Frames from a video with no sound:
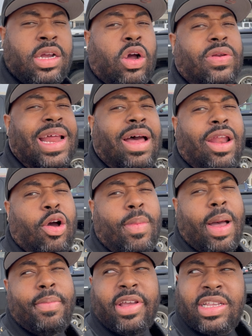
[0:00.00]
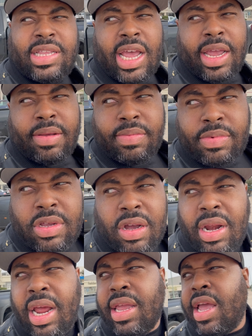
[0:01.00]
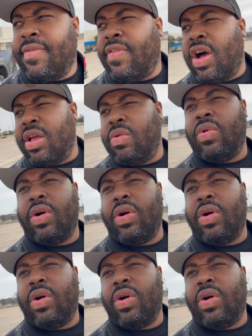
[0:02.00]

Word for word: Go download my mixtape, Talking that Yank Volume